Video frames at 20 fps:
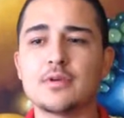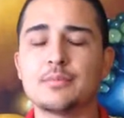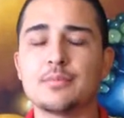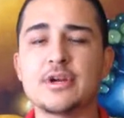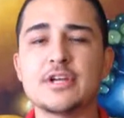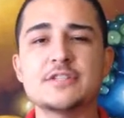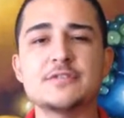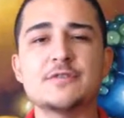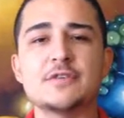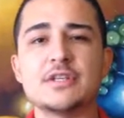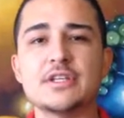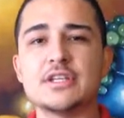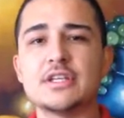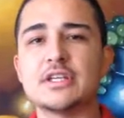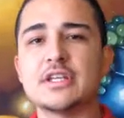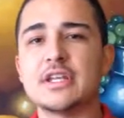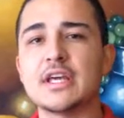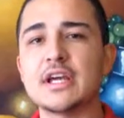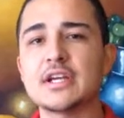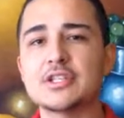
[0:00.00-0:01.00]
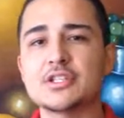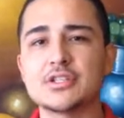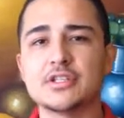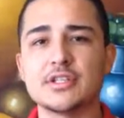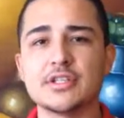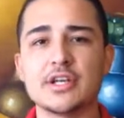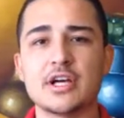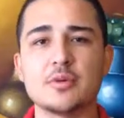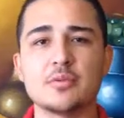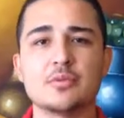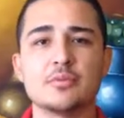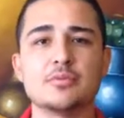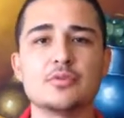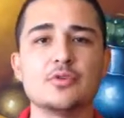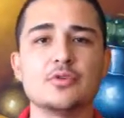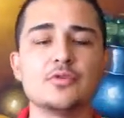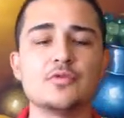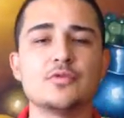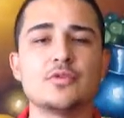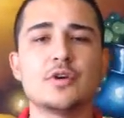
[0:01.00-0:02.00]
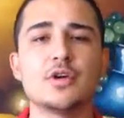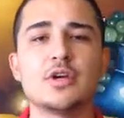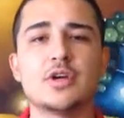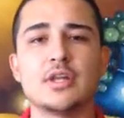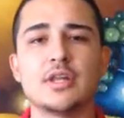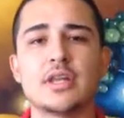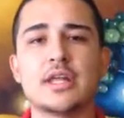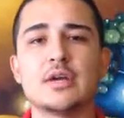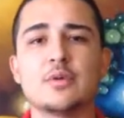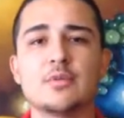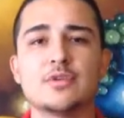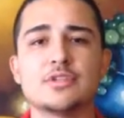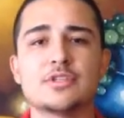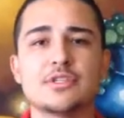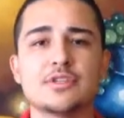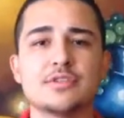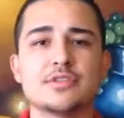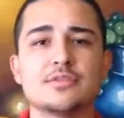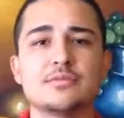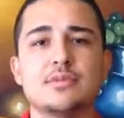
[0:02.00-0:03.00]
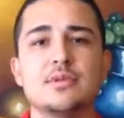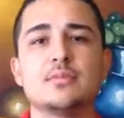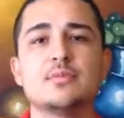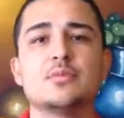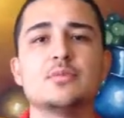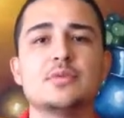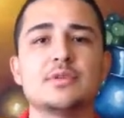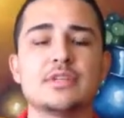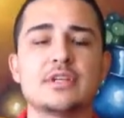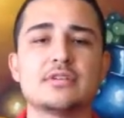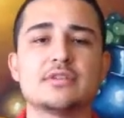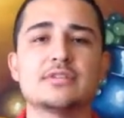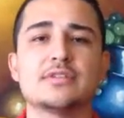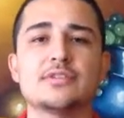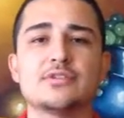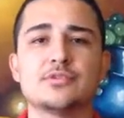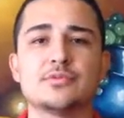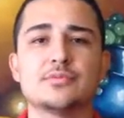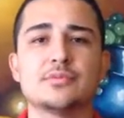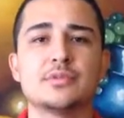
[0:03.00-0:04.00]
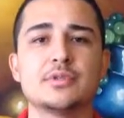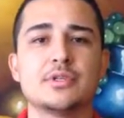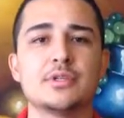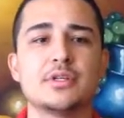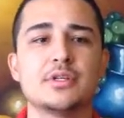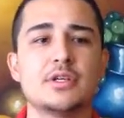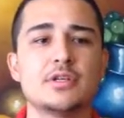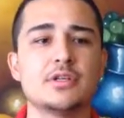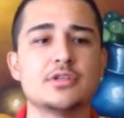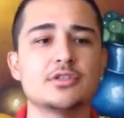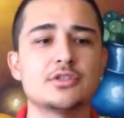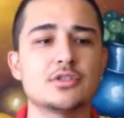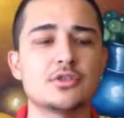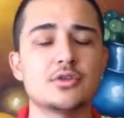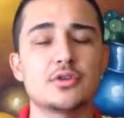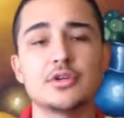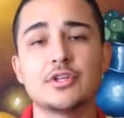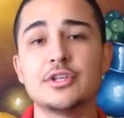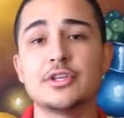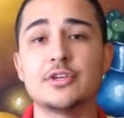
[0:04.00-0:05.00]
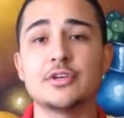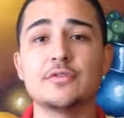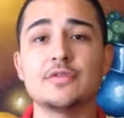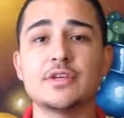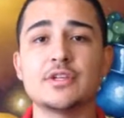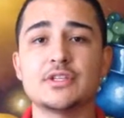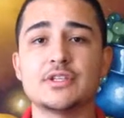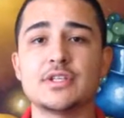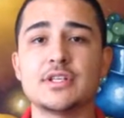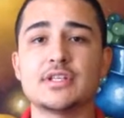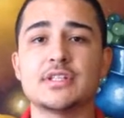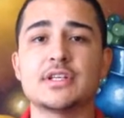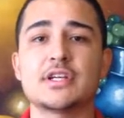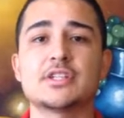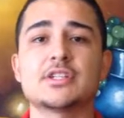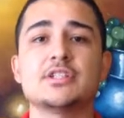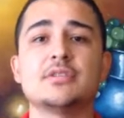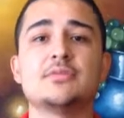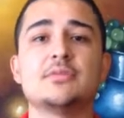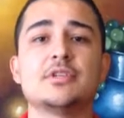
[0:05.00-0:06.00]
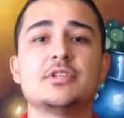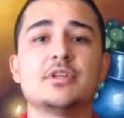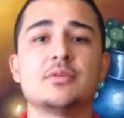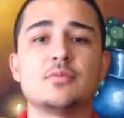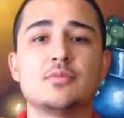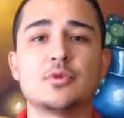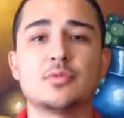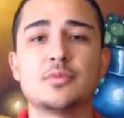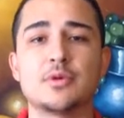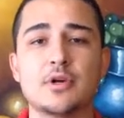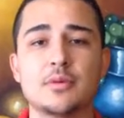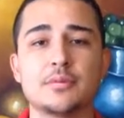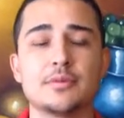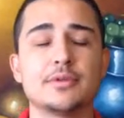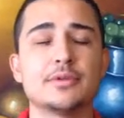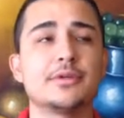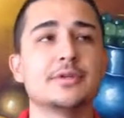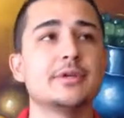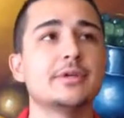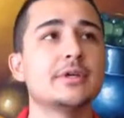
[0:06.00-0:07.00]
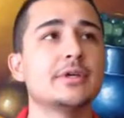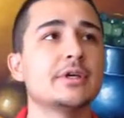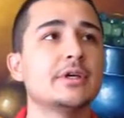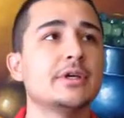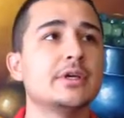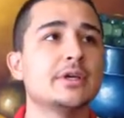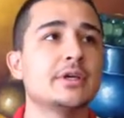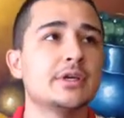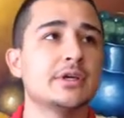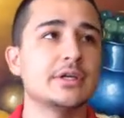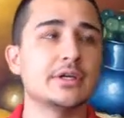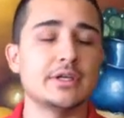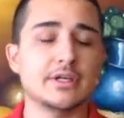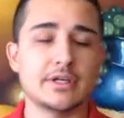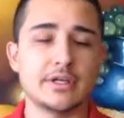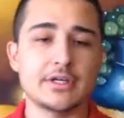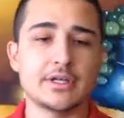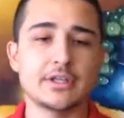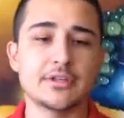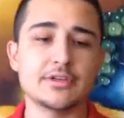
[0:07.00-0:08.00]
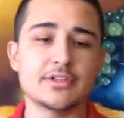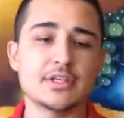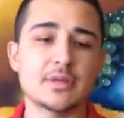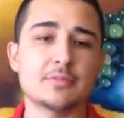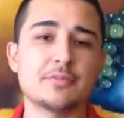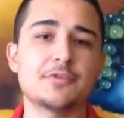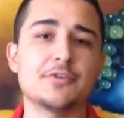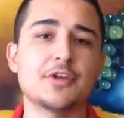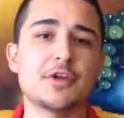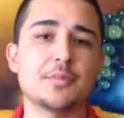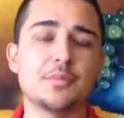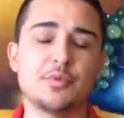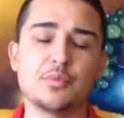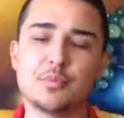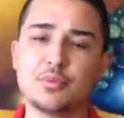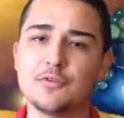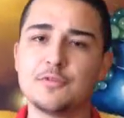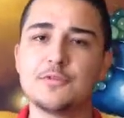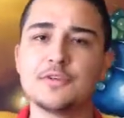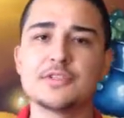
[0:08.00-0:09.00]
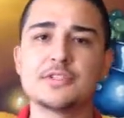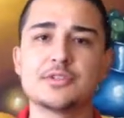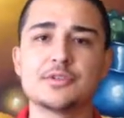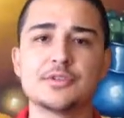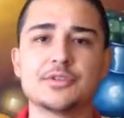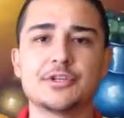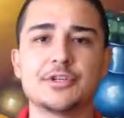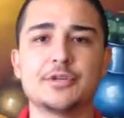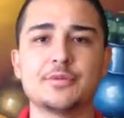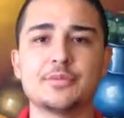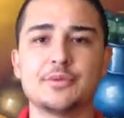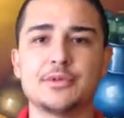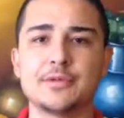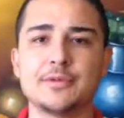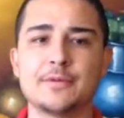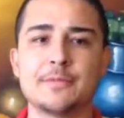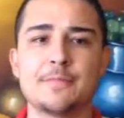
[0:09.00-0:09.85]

breastfeeding can actually help improve language skills in people with Down syndrome. So early intervention has actually become more popular. Another type of therapy would be physical therapy.